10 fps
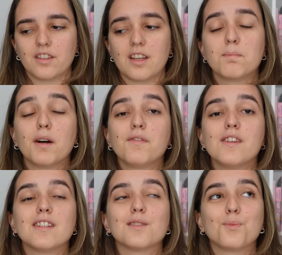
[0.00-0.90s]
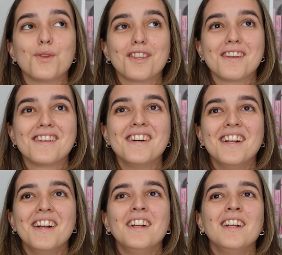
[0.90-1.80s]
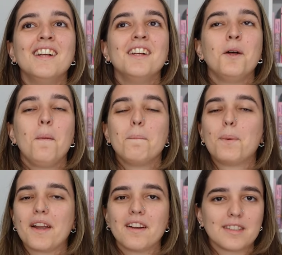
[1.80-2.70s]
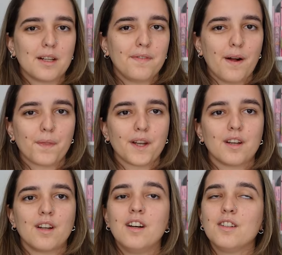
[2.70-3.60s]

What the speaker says: Like, Buffy is really putting herself out there,